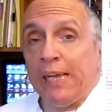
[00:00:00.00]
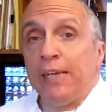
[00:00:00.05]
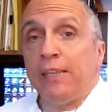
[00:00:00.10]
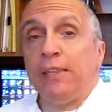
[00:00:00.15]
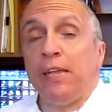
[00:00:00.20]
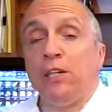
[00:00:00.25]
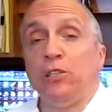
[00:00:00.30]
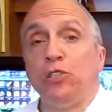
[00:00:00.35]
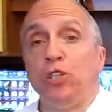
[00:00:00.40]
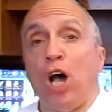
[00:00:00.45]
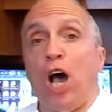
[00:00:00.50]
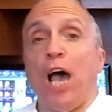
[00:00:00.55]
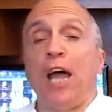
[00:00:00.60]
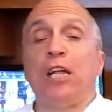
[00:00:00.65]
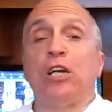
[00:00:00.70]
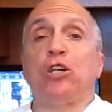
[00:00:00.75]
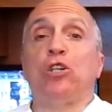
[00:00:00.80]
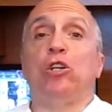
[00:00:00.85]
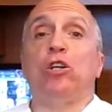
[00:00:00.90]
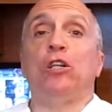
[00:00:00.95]
This
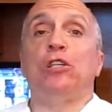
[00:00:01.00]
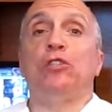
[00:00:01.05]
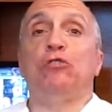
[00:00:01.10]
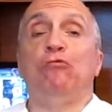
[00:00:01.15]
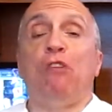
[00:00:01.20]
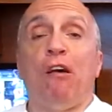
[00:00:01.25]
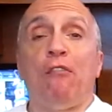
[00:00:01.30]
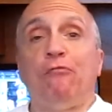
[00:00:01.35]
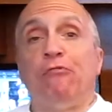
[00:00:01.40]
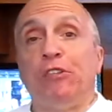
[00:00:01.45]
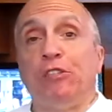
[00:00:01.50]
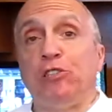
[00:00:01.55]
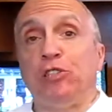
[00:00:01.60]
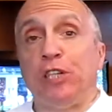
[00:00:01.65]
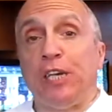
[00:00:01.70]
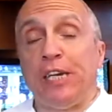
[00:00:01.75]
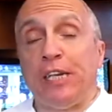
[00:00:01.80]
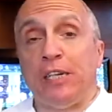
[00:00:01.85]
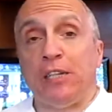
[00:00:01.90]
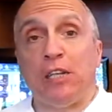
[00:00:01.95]
article is
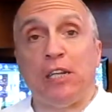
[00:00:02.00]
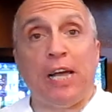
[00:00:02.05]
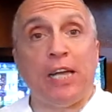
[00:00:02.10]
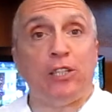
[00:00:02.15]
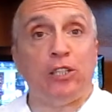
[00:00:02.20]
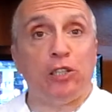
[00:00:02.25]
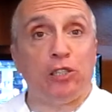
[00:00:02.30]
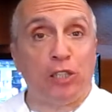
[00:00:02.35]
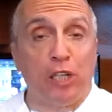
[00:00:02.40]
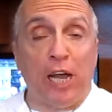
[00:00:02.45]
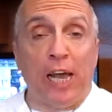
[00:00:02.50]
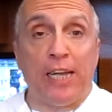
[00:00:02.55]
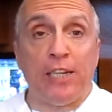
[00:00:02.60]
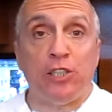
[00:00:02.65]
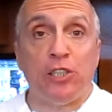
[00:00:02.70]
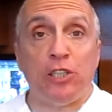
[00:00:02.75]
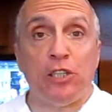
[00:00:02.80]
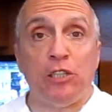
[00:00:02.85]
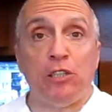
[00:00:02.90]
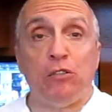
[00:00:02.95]
referencing
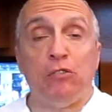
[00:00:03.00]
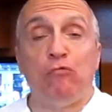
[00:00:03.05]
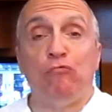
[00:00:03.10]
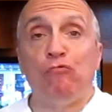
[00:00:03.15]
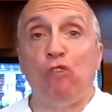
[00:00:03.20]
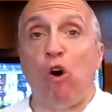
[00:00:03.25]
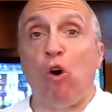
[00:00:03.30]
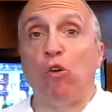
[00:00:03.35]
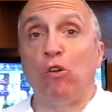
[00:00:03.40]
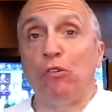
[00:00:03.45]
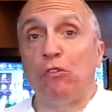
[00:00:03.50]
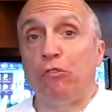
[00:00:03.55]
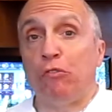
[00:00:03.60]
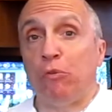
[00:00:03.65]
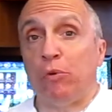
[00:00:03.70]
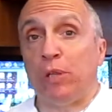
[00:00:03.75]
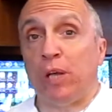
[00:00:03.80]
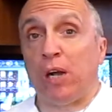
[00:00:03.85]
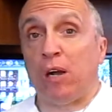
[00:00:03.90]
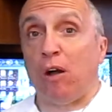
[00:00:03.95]
legislation rolling
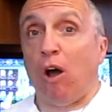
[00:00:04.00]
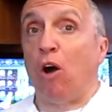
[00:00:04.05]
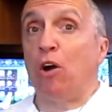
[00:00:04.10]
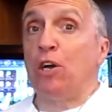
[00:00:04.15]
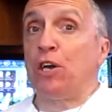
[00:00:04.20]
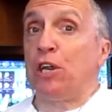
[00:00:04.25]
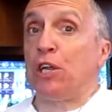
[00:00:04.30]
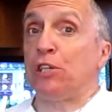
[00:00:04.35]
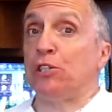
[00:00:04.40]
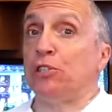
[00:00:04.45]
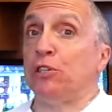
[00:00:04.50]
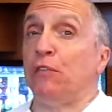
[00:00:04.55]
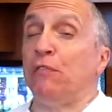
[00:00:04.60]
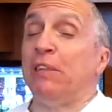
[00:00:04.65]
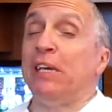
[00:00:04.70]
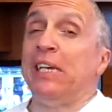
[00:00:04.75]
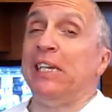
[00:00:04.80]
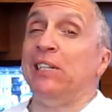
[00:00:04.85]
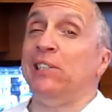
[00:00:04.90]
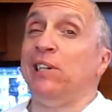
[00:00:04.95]
through the Congress of
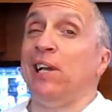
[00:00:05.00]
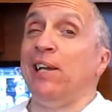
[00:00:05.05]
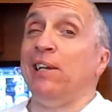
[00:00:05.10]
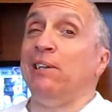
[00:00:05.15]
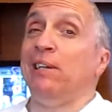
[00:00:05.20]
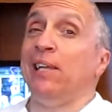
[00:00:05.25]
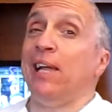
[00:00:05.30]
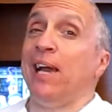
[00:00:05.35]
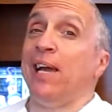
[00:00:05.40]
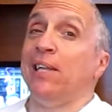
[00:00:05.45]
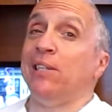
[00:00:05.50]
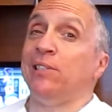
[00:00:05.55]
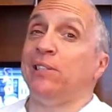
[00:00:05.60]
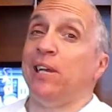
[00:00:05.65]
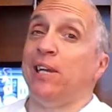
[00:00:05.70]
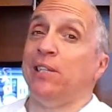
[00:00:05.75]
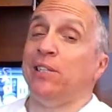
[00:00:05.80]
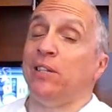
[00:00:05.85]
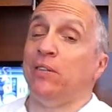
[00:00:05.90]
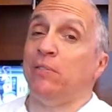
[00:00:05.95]
these here United
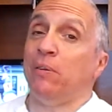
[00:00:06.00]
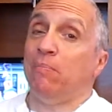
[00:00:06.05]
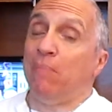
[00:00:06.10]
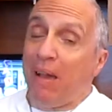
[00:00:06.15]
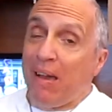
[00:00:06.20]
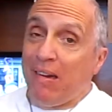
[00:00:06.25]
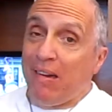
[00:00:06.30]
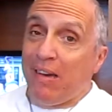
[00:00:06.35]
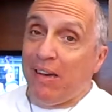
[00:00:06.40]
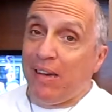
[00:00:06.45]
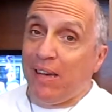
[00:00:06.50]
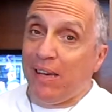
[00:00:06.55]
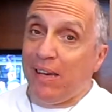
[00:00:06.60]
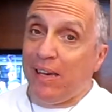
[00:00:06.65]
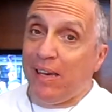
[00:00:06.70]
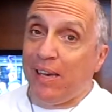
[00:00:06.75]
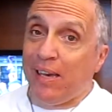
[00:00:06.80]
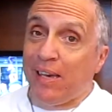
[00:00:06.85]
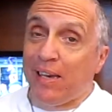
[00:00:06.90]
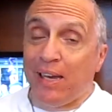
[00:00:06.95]
States of
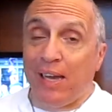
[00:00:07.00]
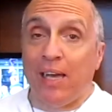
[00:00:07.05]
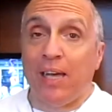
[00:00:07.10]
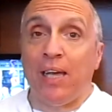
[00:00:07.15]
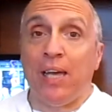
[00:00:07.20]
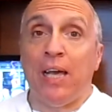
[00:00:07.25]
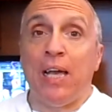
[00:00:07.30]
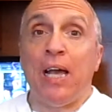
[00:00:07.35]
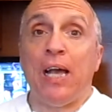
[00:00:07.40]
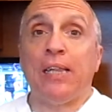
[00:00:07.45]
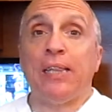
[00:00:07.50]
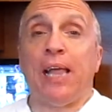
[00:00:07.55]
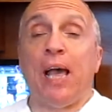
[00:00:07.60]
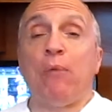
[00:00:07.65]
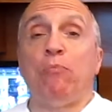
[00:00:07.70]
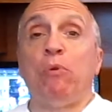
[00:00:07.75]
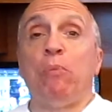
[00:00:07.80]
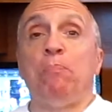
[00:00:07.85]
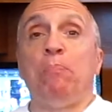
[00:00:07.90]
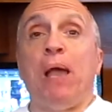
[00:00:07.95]
America
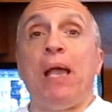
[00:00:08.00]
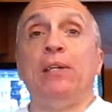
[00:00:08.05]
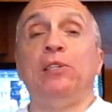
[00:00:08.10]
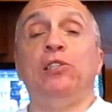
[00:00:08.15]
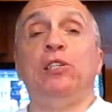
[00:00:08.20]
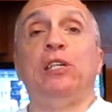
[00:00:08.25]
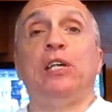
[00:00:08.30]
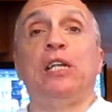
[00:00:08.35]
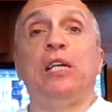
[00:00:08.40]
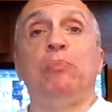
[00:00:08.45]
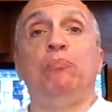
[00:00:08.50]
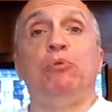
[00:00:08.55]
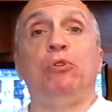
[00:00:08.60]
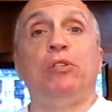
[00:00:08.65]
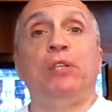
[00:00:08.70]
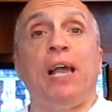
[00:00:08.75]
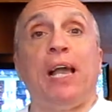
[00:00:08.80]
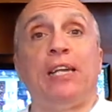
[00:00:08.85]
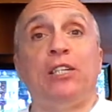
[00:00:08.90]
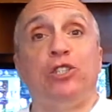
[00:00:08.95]
that would basically
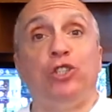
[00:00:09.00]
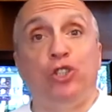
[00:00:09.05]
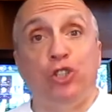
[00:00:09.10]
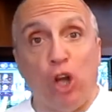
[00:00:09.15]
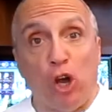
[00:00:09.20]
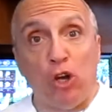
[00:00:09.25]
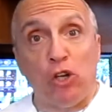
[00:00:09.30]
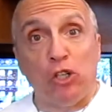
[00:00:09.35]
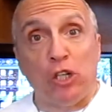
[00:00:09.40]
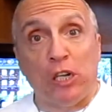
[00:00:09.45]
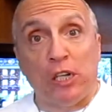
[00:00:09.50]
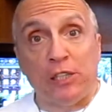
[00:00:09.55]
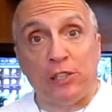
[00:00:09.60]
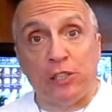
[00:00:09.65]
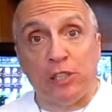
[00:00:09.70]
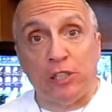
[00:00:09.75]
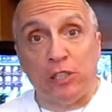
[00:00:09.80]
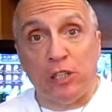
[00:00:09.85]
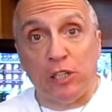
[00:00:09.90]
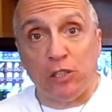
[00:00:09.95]
protect
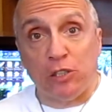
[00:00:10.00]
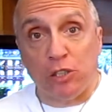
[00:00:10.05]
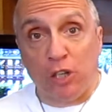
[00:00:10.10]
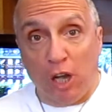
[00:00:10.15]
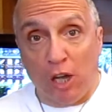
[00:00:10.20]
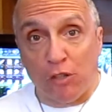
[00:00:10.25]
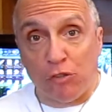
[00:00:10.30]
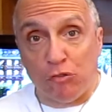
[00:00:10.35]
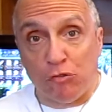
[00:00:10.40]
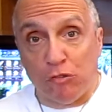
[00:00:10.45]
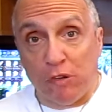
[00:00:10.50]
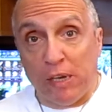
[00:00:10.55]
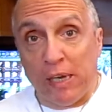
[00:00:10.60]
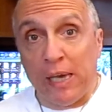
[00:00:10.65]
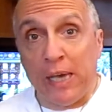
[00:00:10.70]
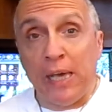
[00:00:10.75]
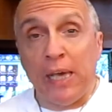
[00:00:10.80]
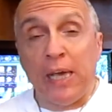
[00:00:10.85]
journalists in this country.